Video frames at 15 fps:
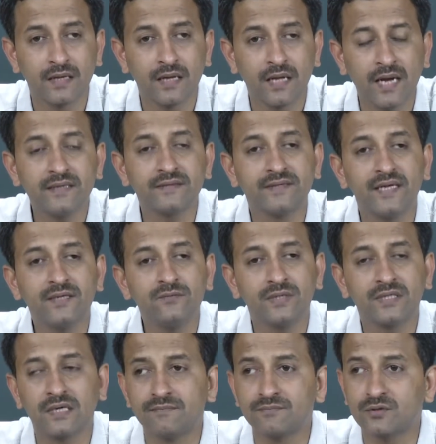And then we
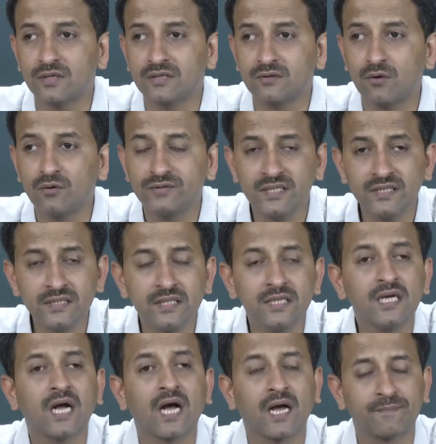come to conclusion.
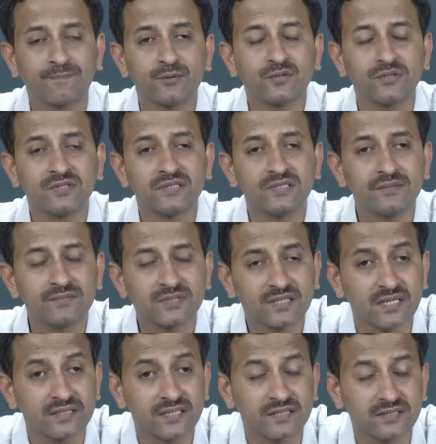Hypothesism
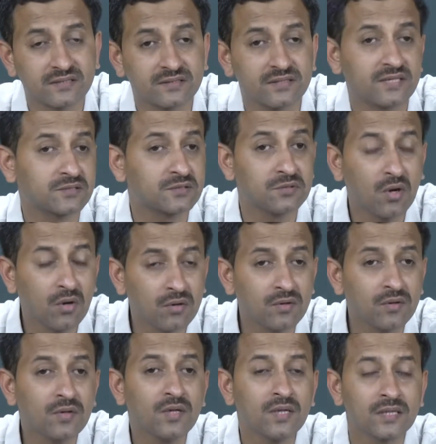suggests that
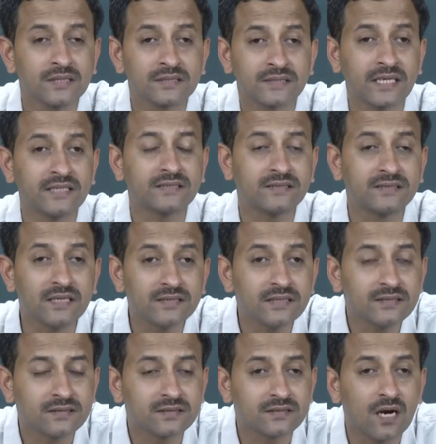no, science does
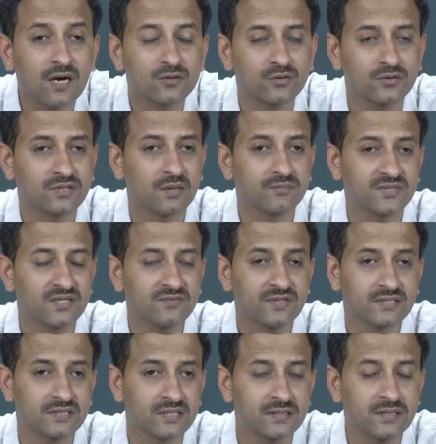not start with
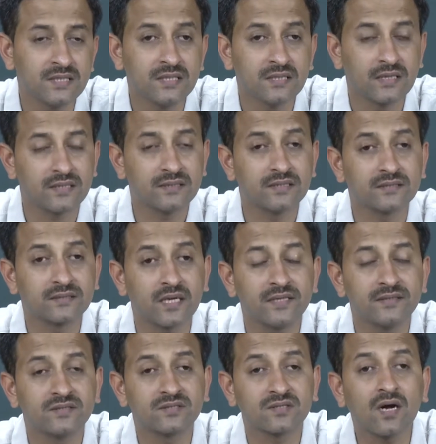observation, rather
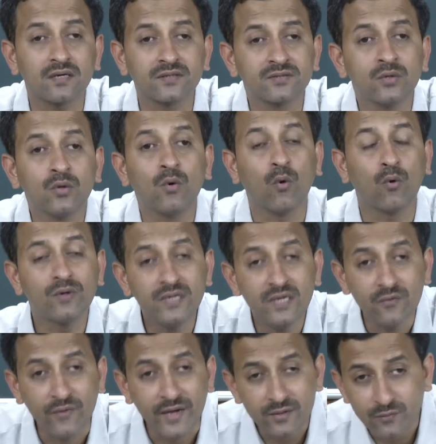science starts only
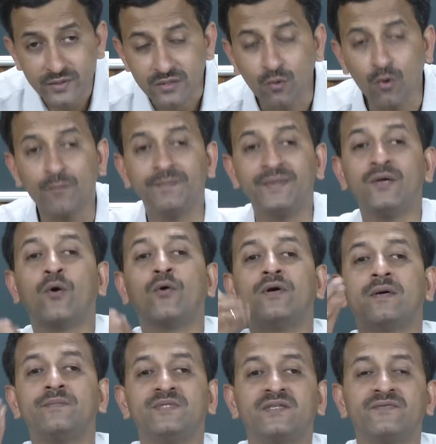when we go beyond
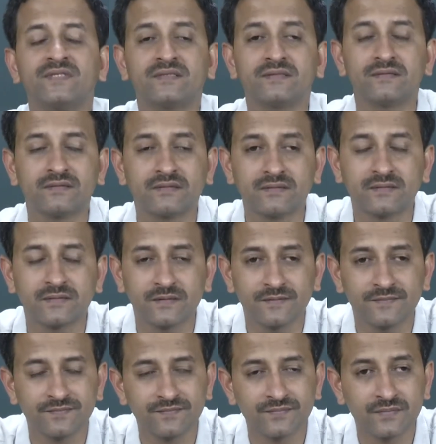observations,
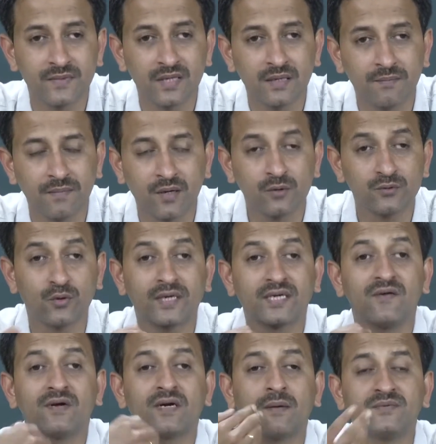because
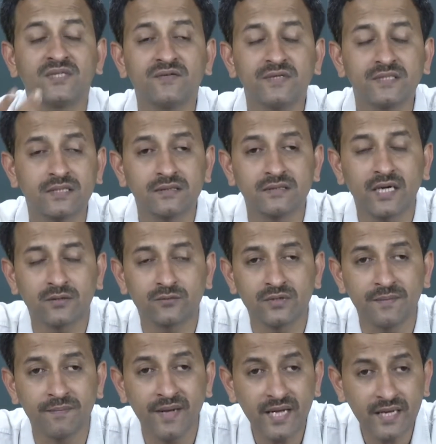whatever observation that we
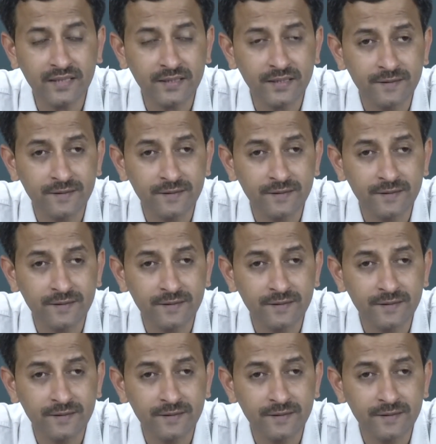make,